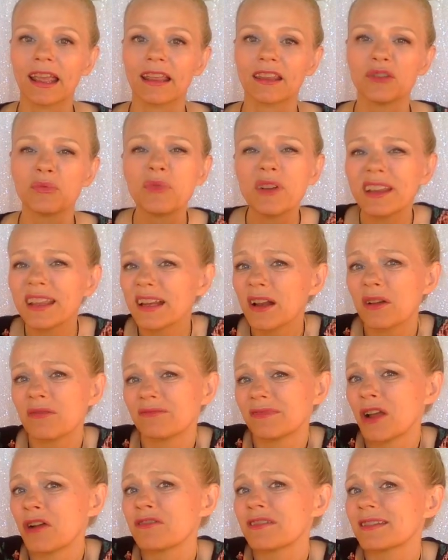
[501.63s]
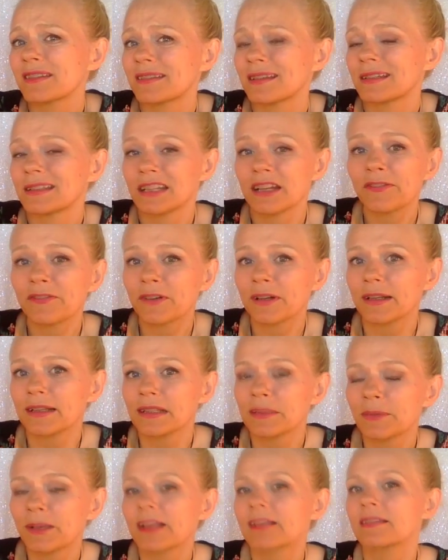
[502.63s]
You really don't notice the
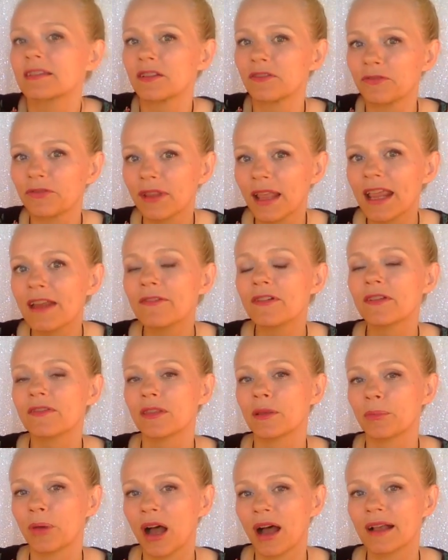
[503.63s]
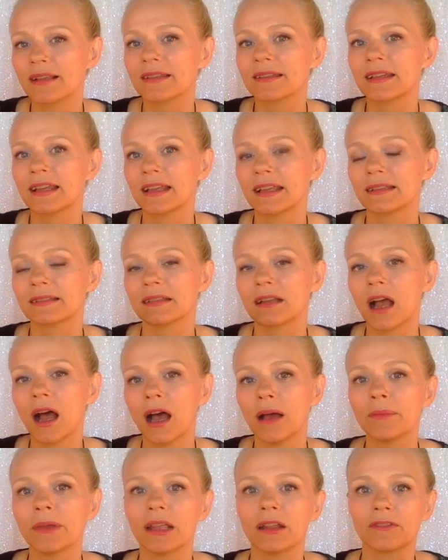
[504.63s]
difference because the flavor of the pasta is
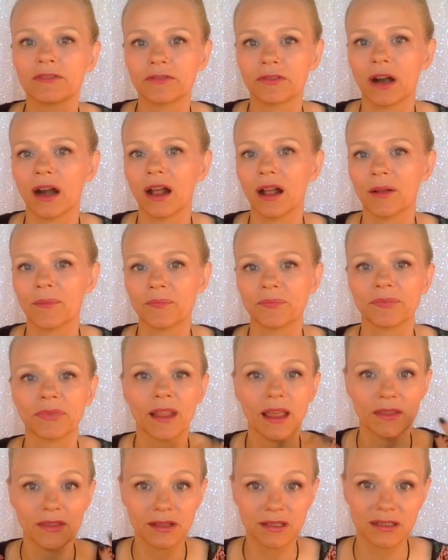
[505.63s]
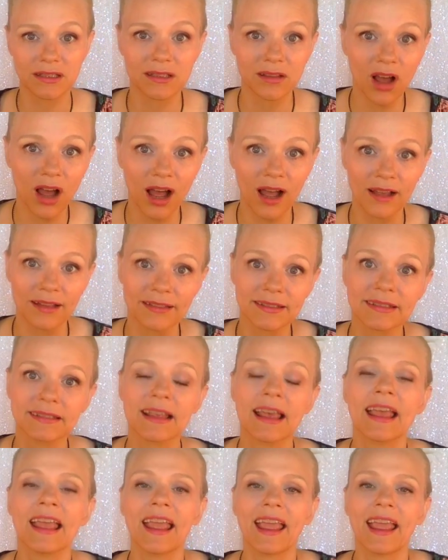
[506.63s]
coming from the sauce.